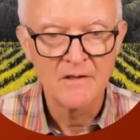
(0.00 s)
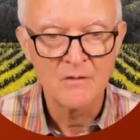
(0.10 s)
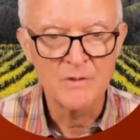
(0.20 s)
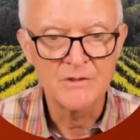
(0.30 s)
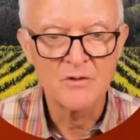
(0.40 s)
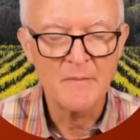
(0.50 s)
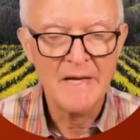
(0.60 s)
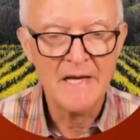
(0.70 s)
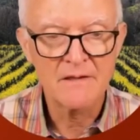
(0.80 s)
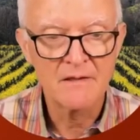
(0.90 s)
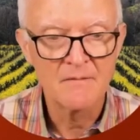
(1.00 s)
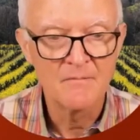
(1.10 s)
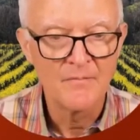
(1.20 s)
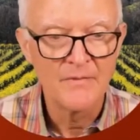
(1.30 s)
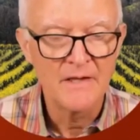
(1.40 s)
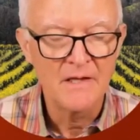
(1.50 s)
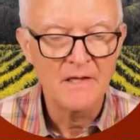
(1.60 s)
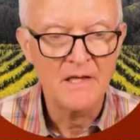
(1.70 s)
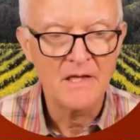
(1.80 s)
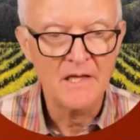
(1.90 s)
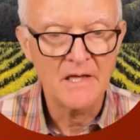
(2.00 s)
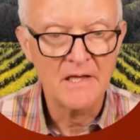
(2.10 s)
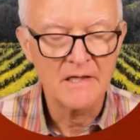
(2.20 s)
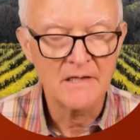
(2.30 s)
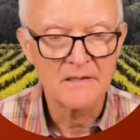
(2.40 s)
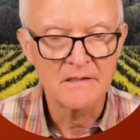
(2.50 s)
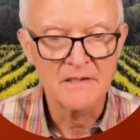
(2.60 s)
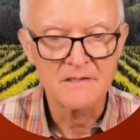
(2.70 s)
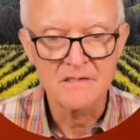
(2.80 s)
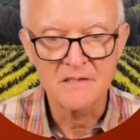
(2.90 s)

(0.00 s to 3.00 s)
We do the math, and let's see,